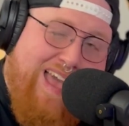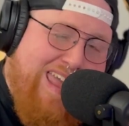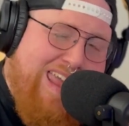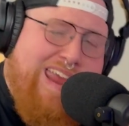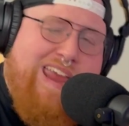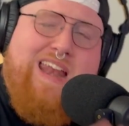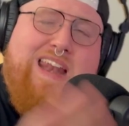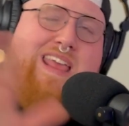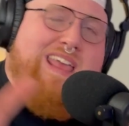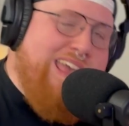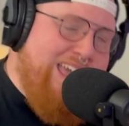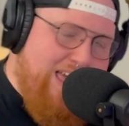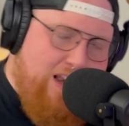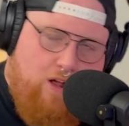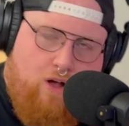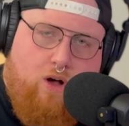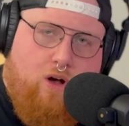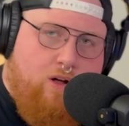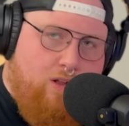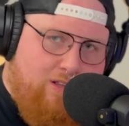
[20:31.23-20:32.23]
any at
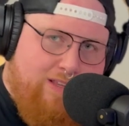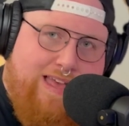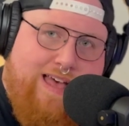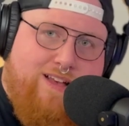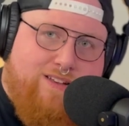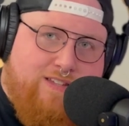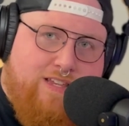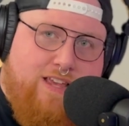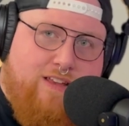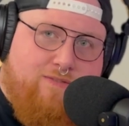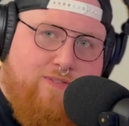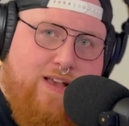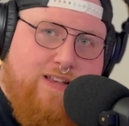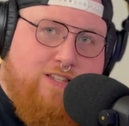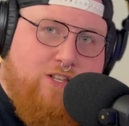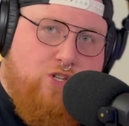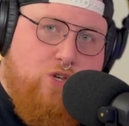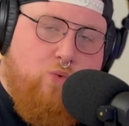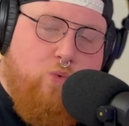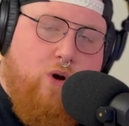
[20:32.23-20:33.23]
all lousy
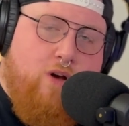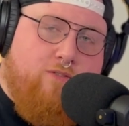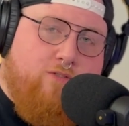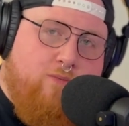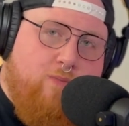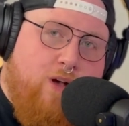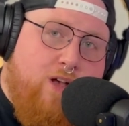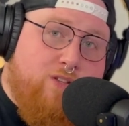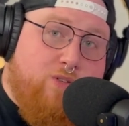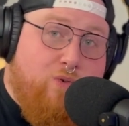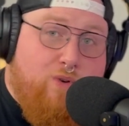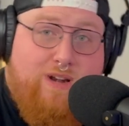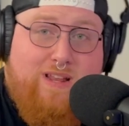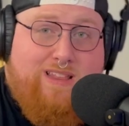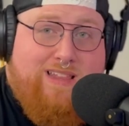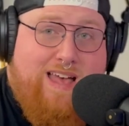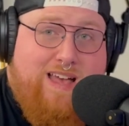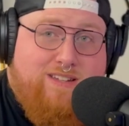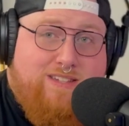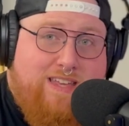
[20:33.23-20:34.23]
advice that you want from us or any
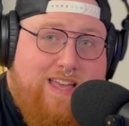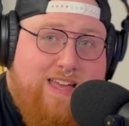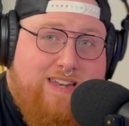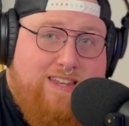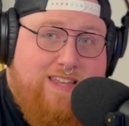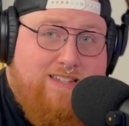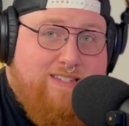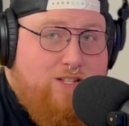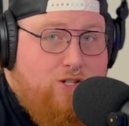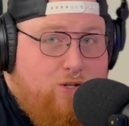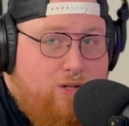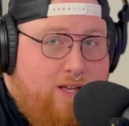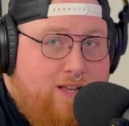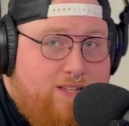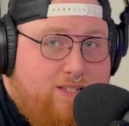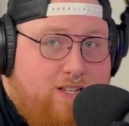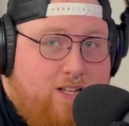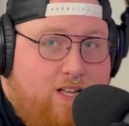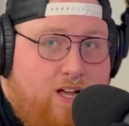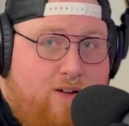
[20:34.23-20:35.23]
lousy ideas that you'd like
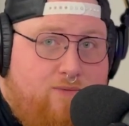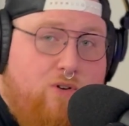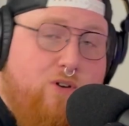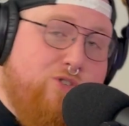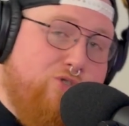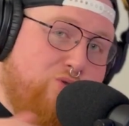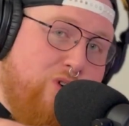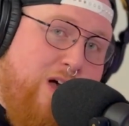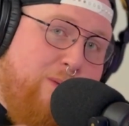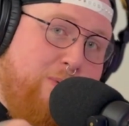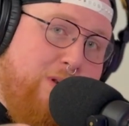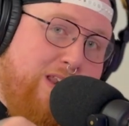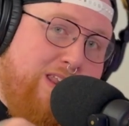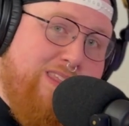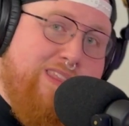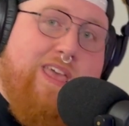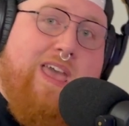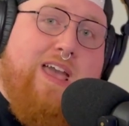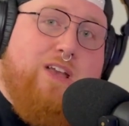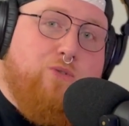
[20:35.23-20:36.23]
us to cover, drop it
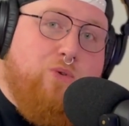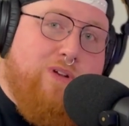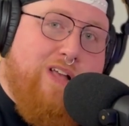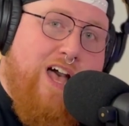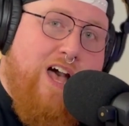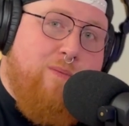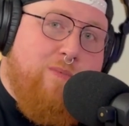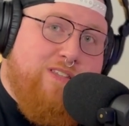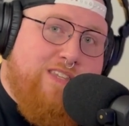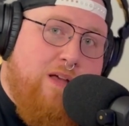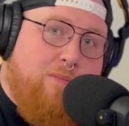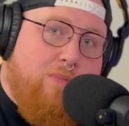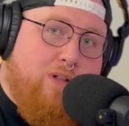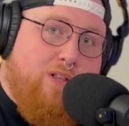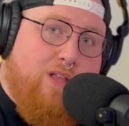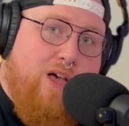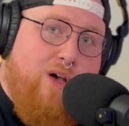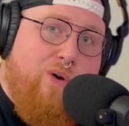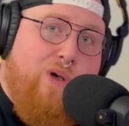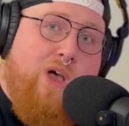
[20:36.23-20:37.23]
in the actual comments down
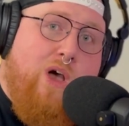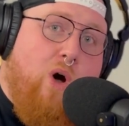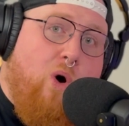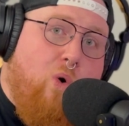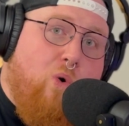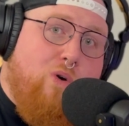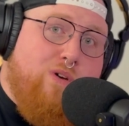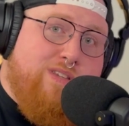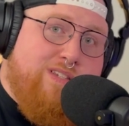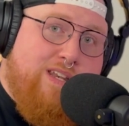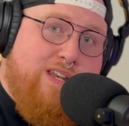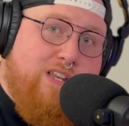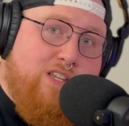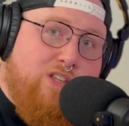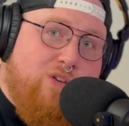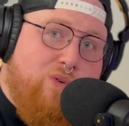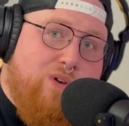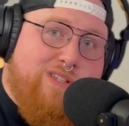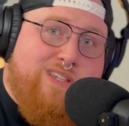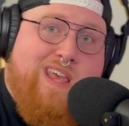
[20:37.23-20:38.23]
below or send it
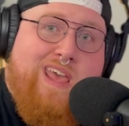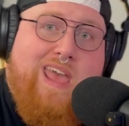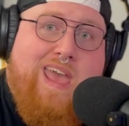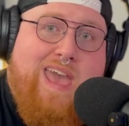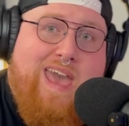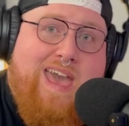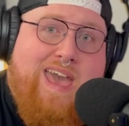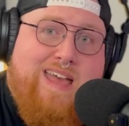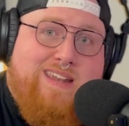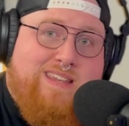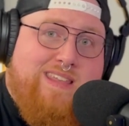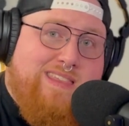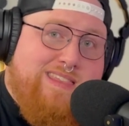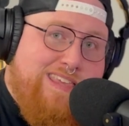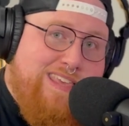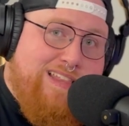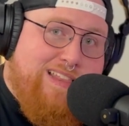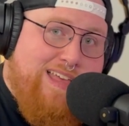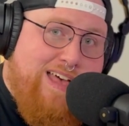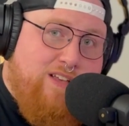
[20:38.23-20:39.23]
to us at
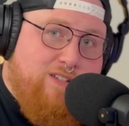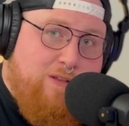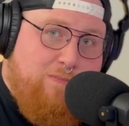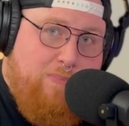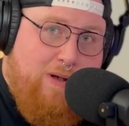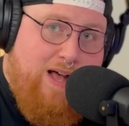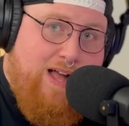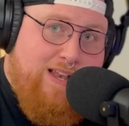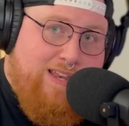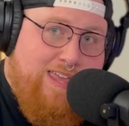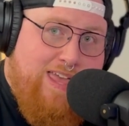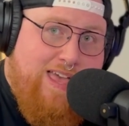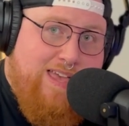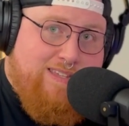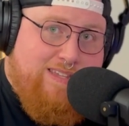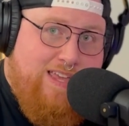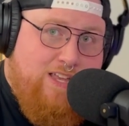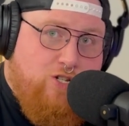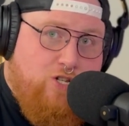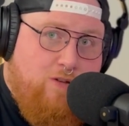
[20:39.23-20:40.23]
the lousy
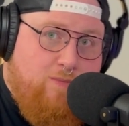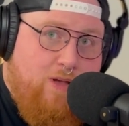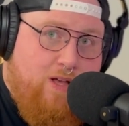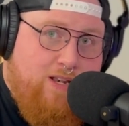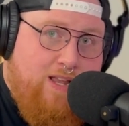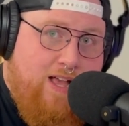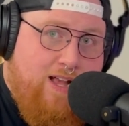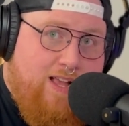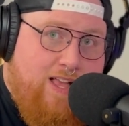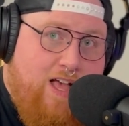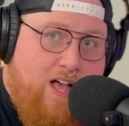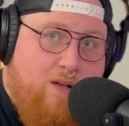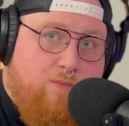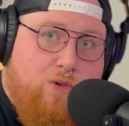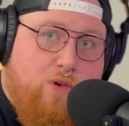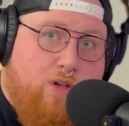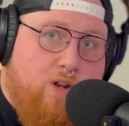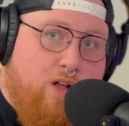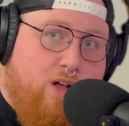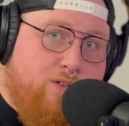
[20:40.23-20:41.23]
podcast at gmail.com.
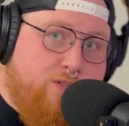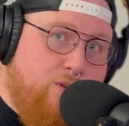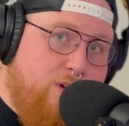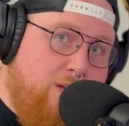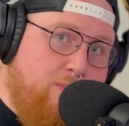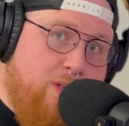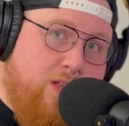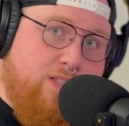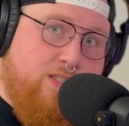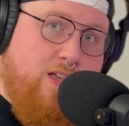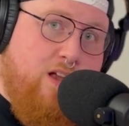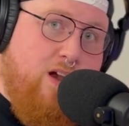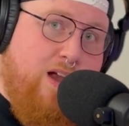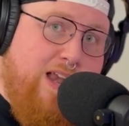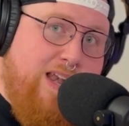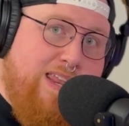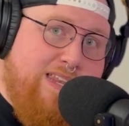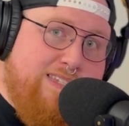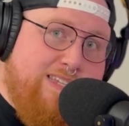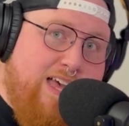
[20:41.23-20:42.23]
You can also email us there
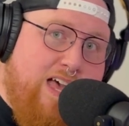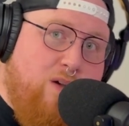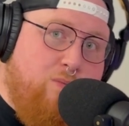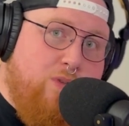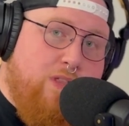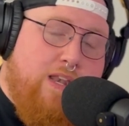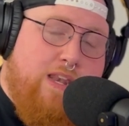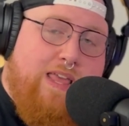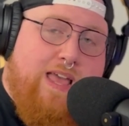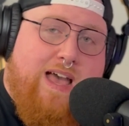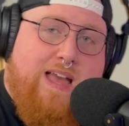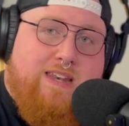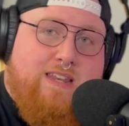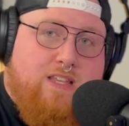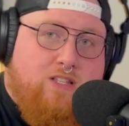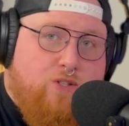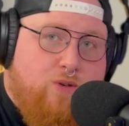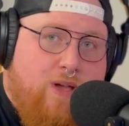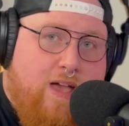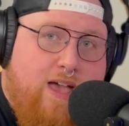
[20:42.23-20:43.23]
anytime with any
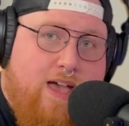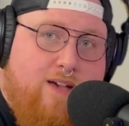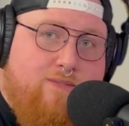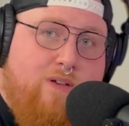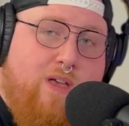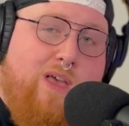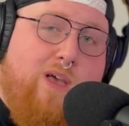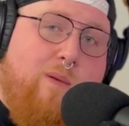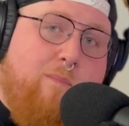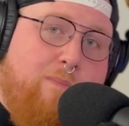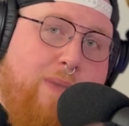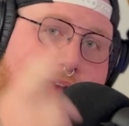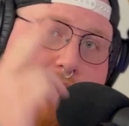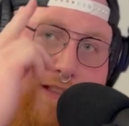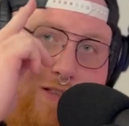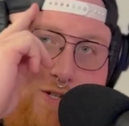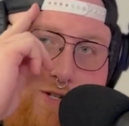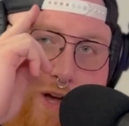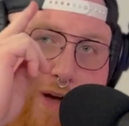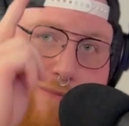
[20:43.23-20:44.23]
ideas you have. Back
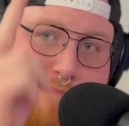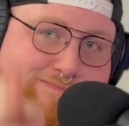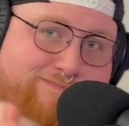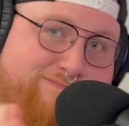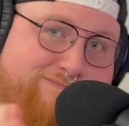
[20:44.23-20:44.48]
to the show.